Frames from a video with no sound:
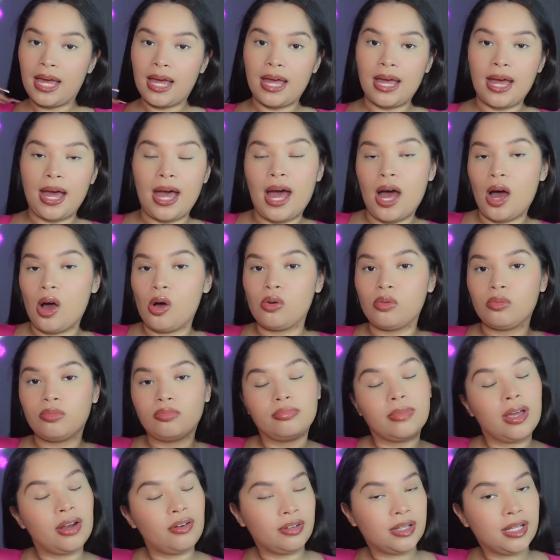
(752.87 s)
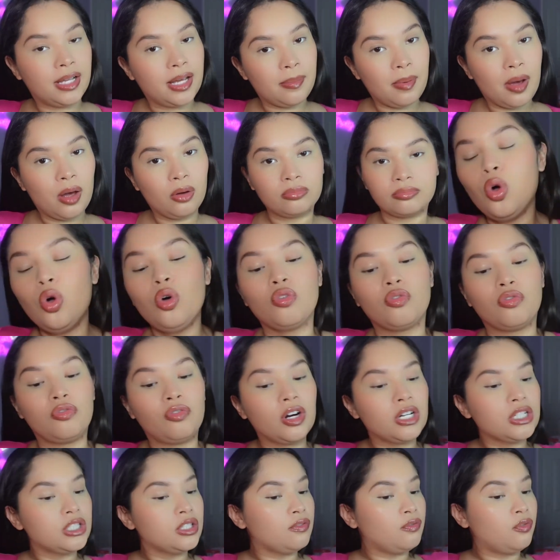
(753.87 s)
how everything came out. Oh,
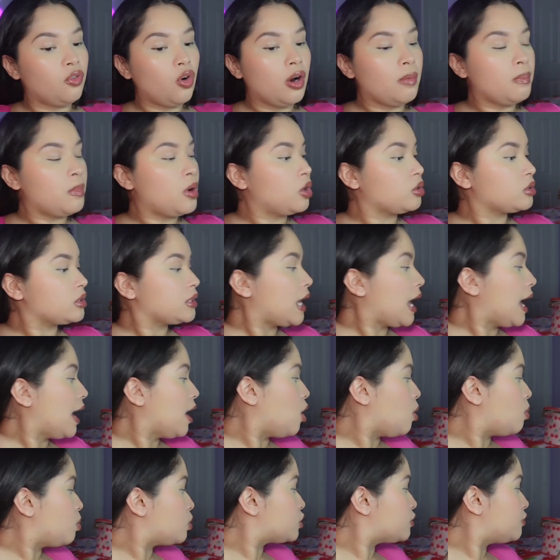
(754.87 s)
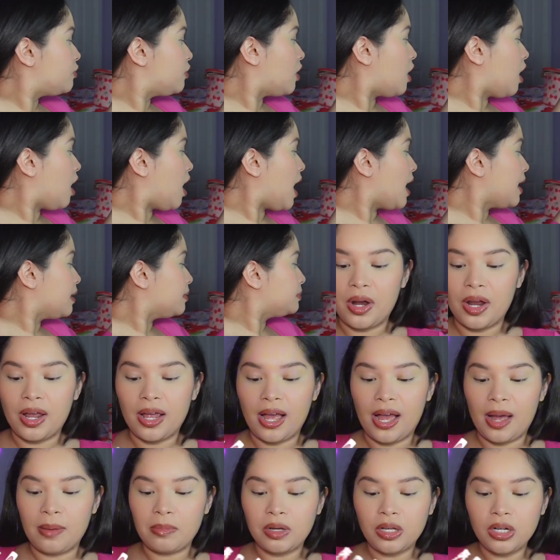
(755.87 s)
first and foremost, I almost forgot. All
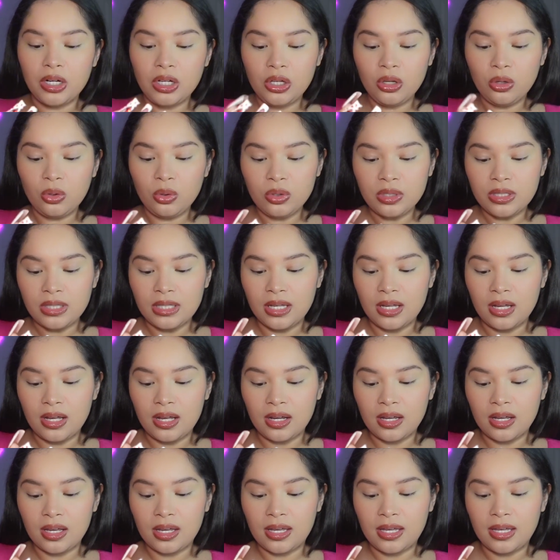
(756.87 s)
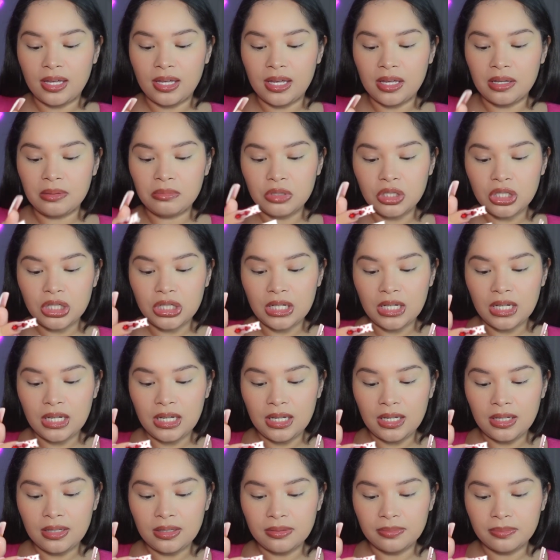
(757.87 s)
right, I'm gonna use the
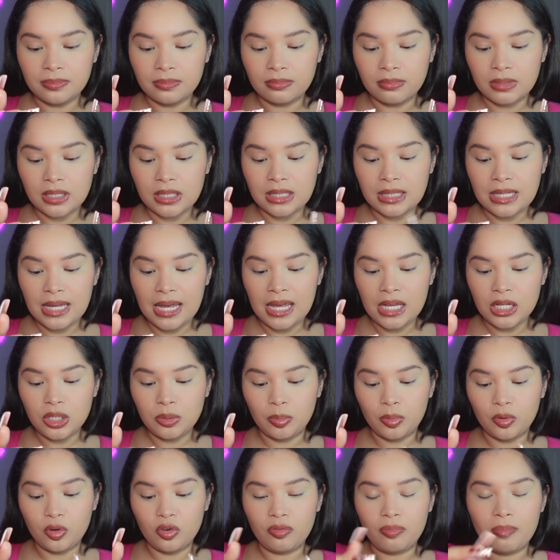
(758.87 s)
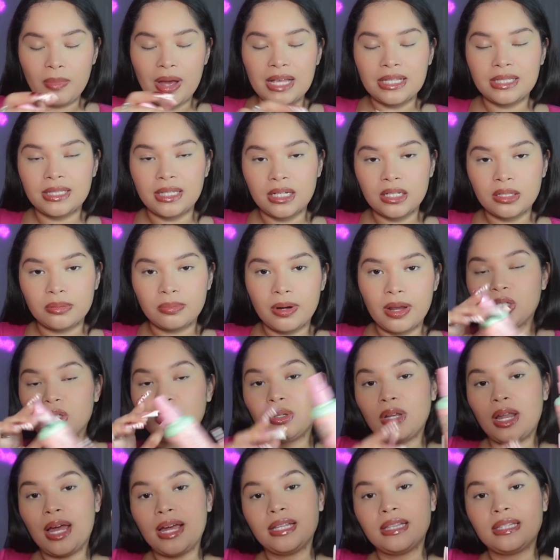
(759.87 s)
Kimchi Stage Proof Matte Setting Spray. I do
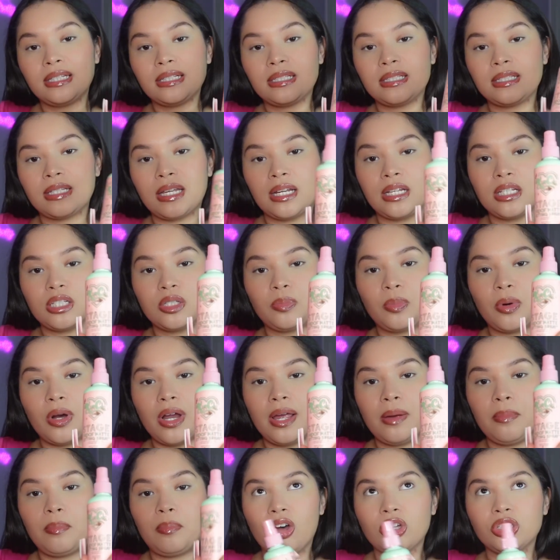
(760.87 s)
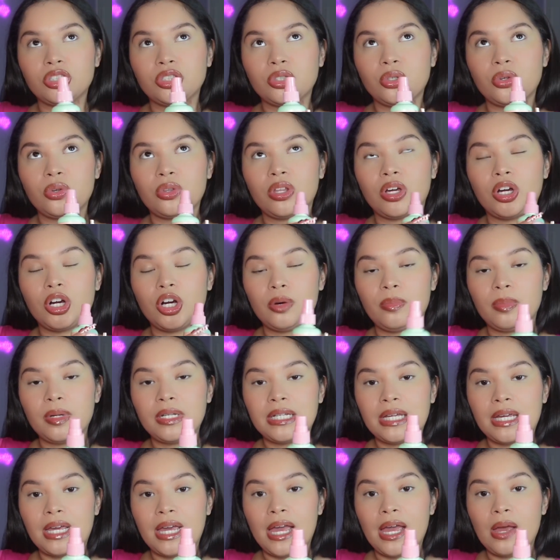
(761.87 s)
like this setting spray. Also the Urban
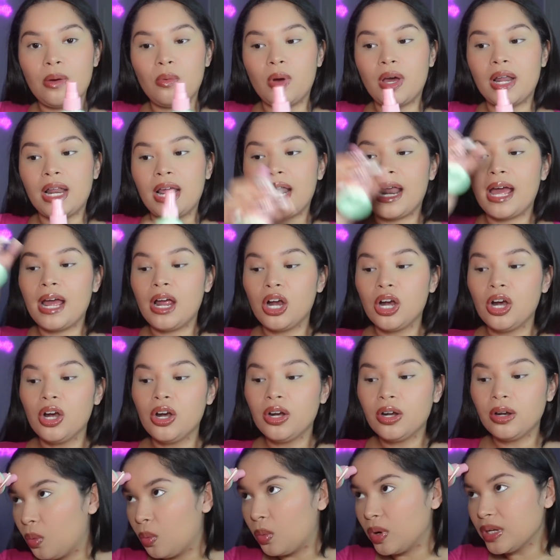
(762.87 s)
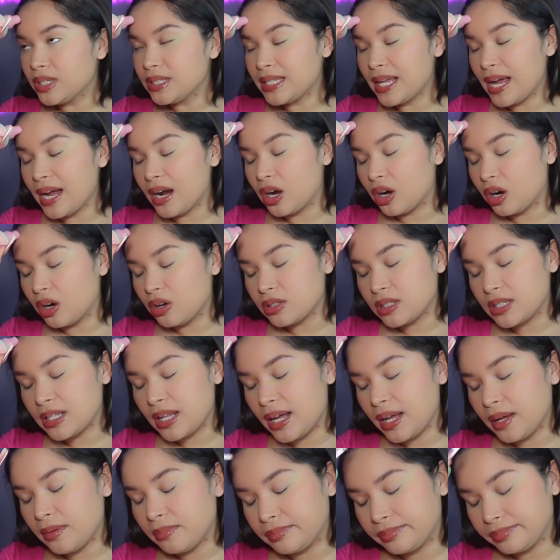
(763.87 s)
Decay one. And I heard, what's that girl's
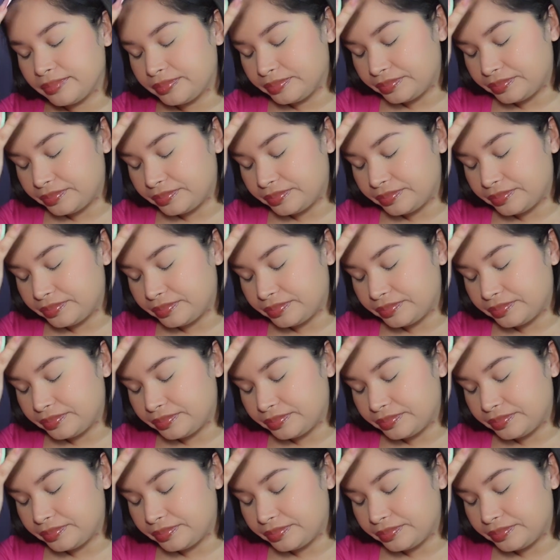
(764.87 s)
name?